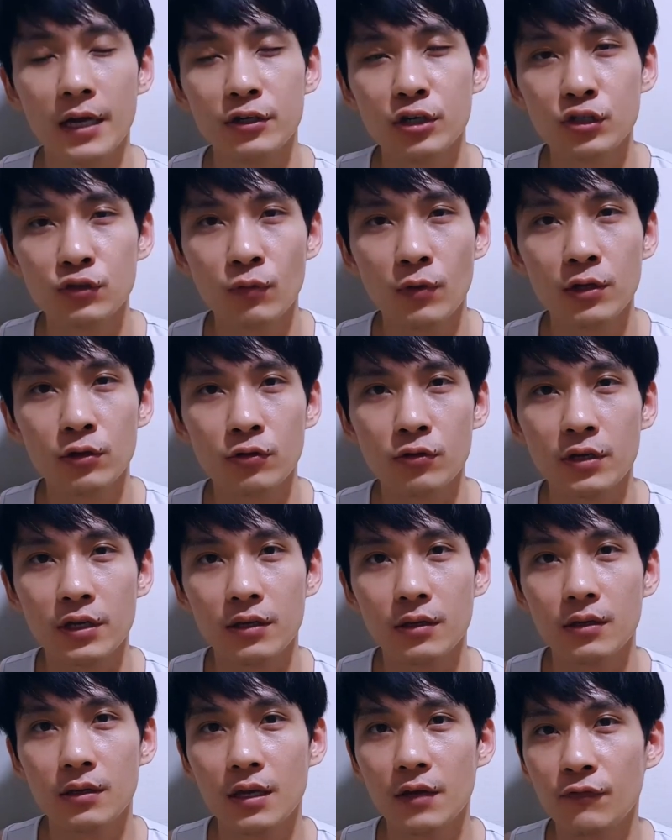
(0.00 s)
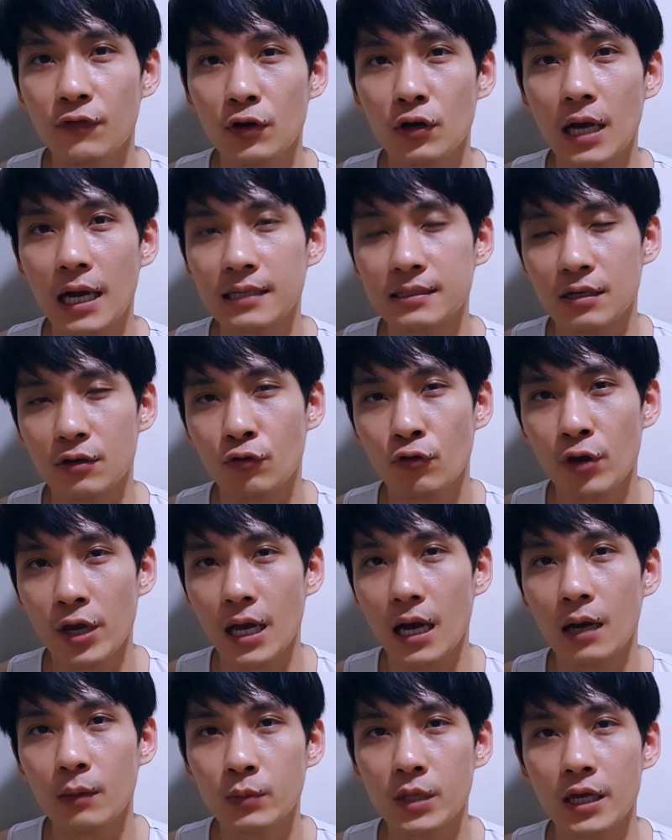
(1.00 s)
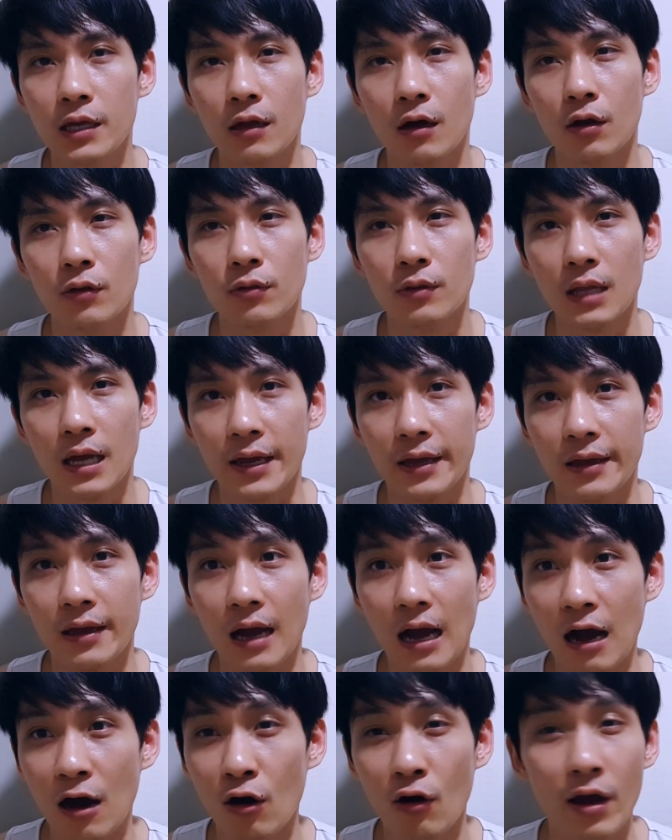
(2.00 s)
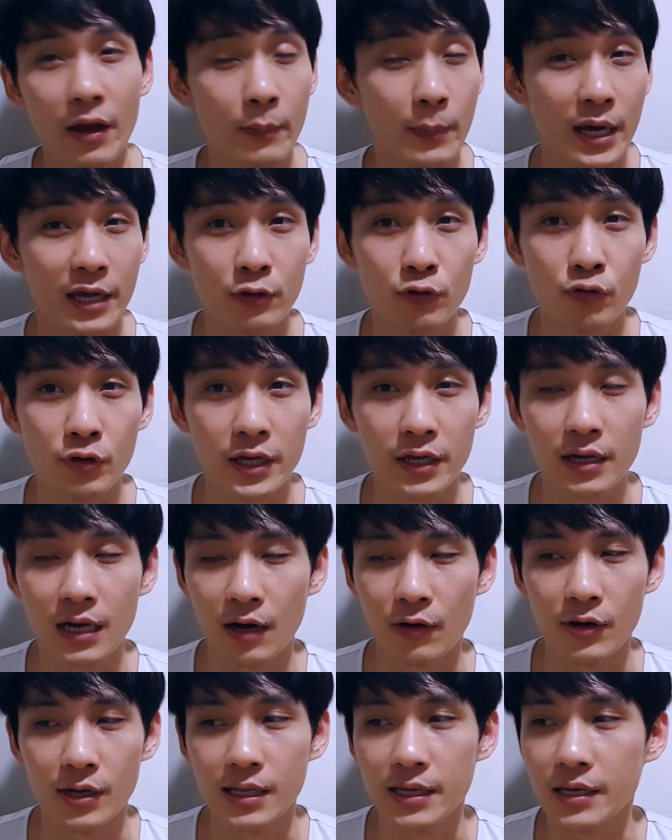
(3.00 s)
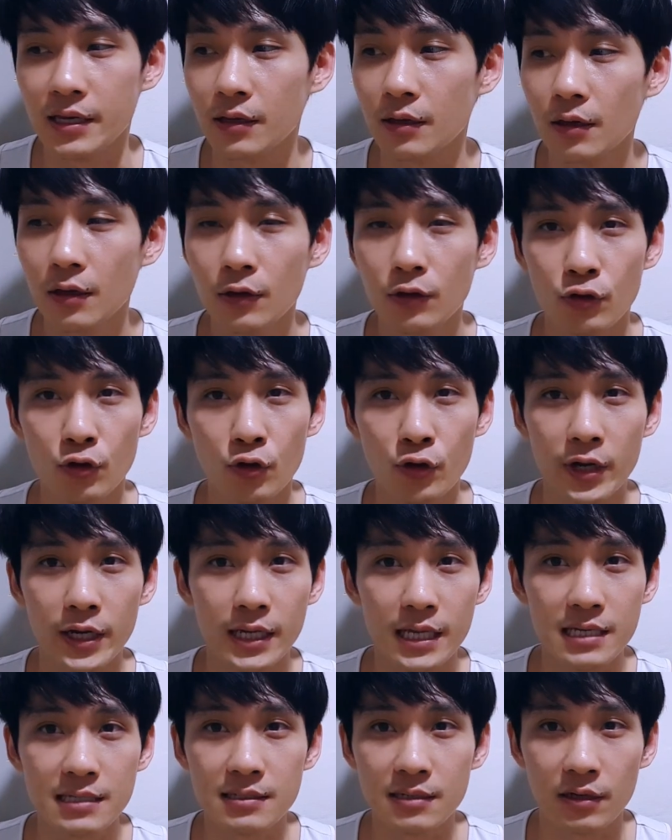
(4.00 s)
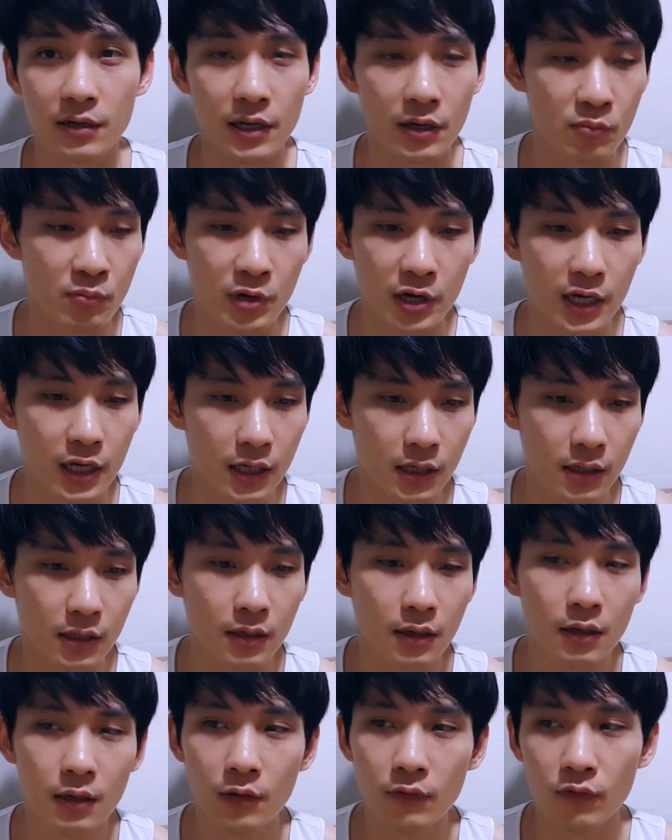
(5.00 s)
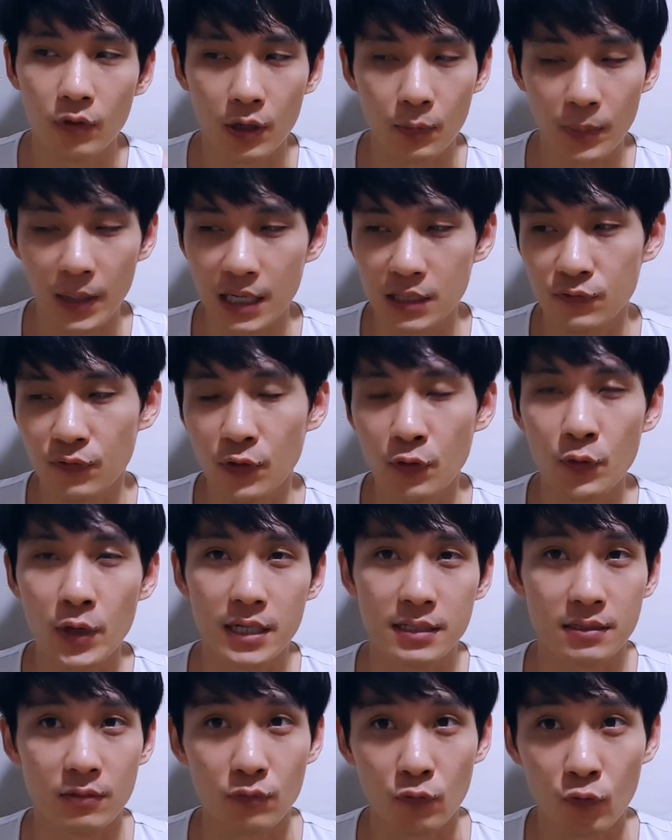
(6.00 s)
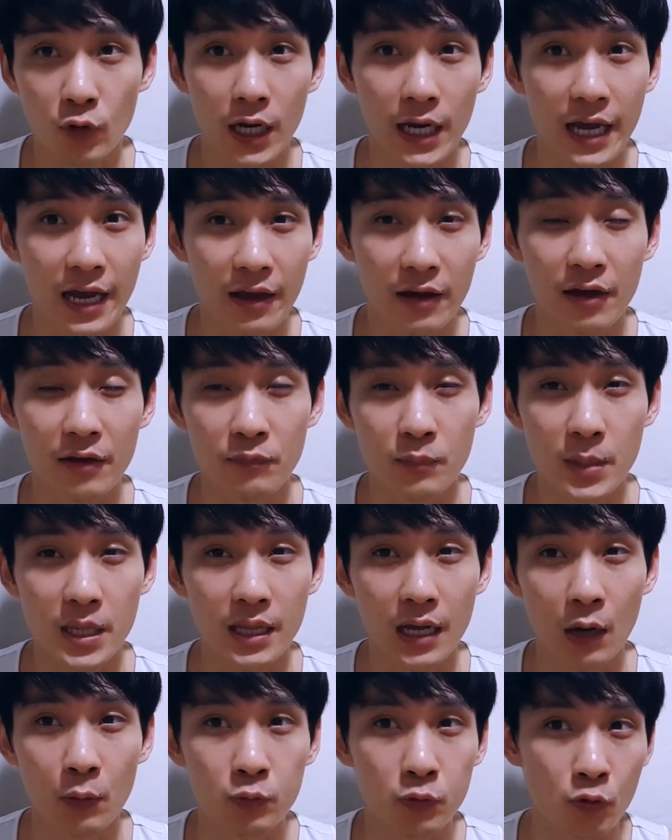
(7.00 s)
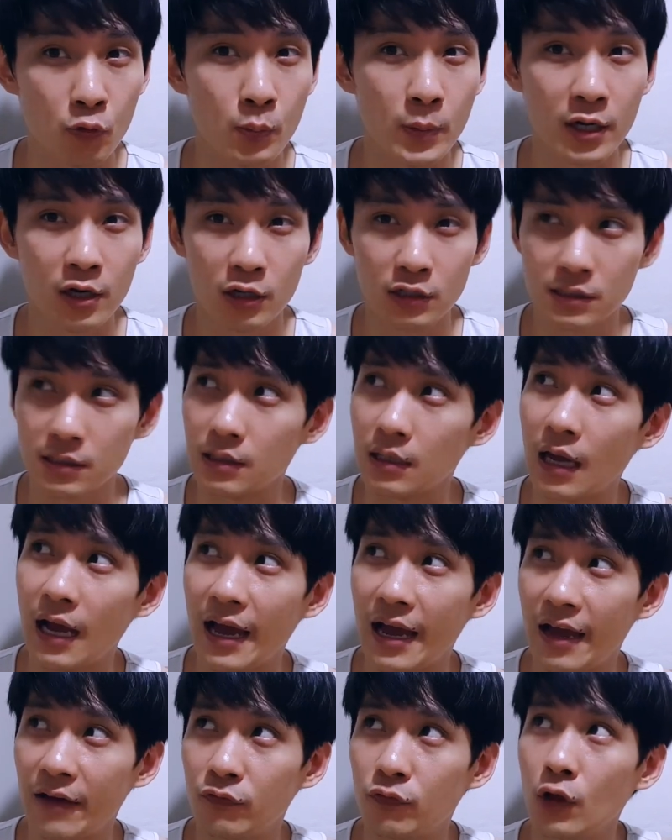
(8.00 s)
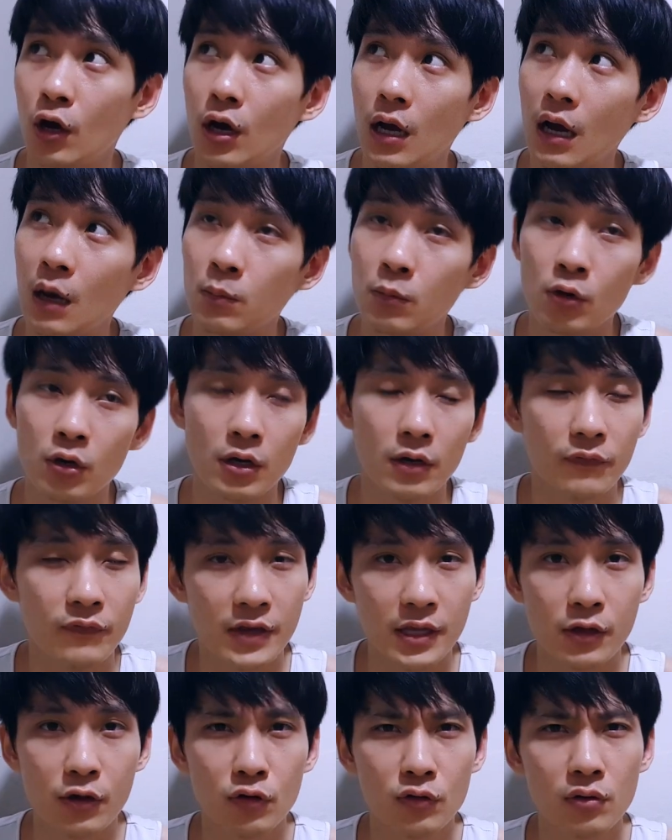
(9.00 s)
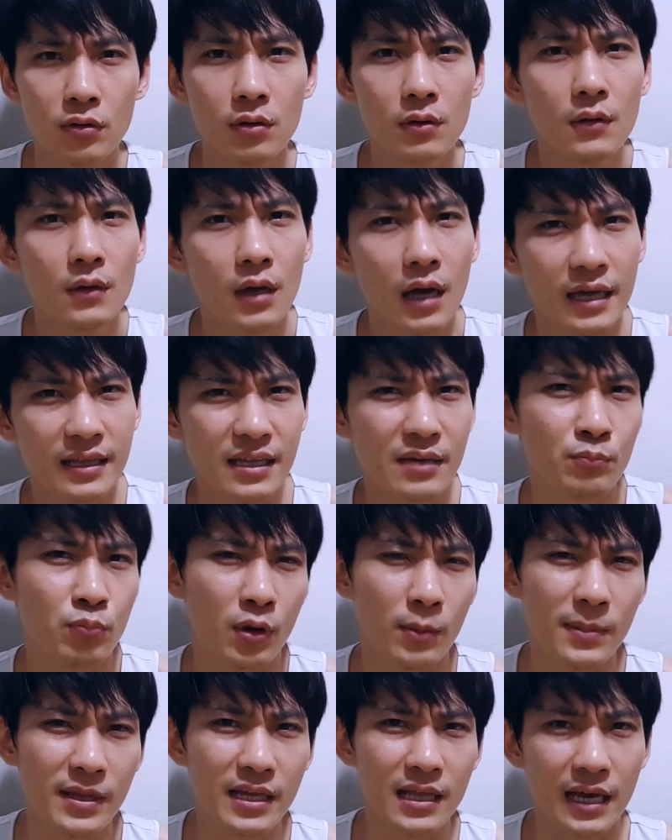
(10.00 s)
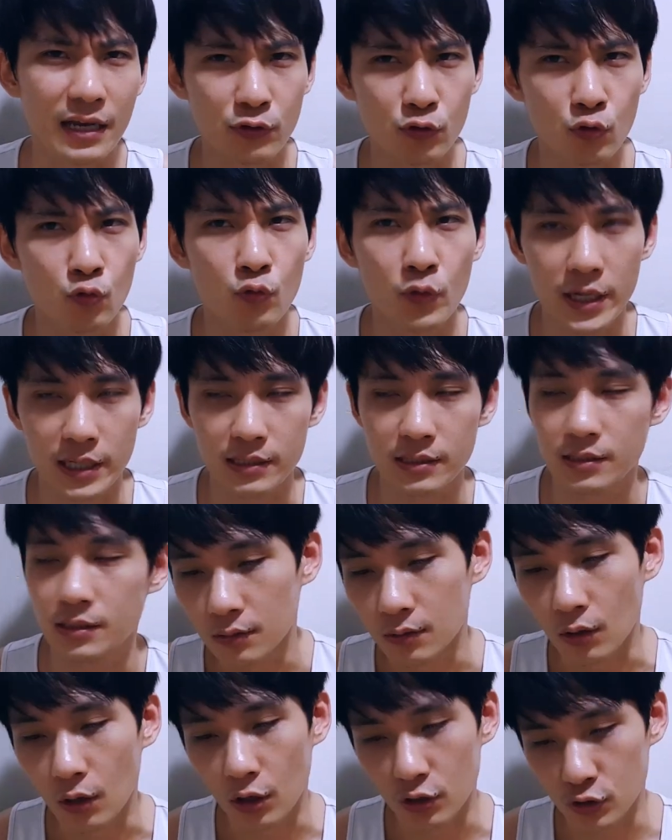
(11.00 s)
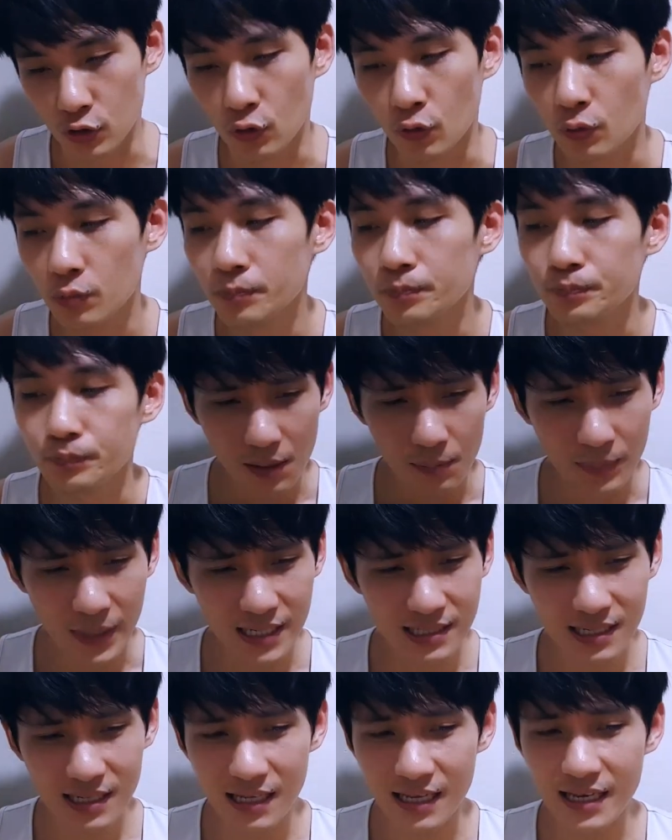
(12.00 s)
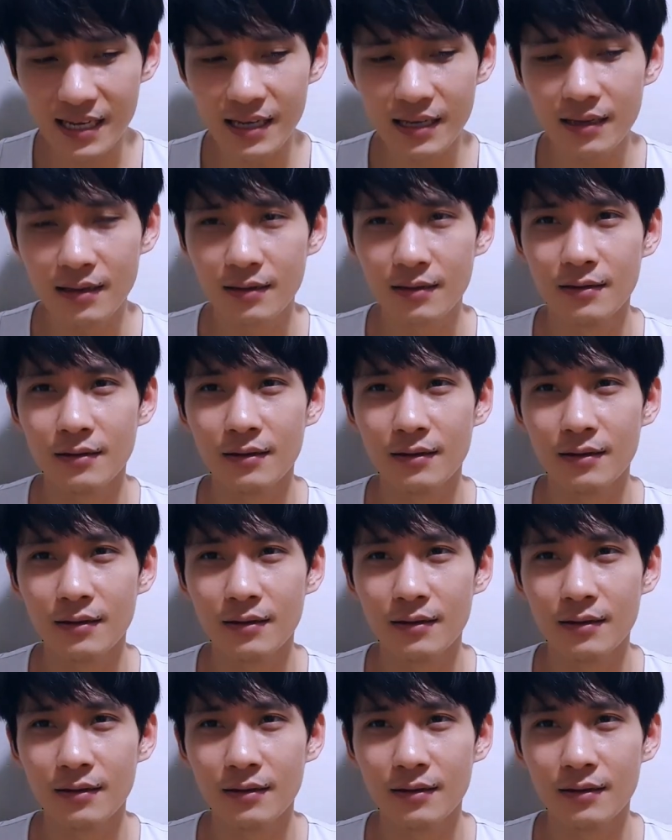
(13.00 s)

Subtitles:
just want to give you guys a quick update on like how am I doing currently during this circuit breaker for the past few weeks, what I have been up to, because I have not uploaded a video, I think probably like 2 weeks or so. Basically,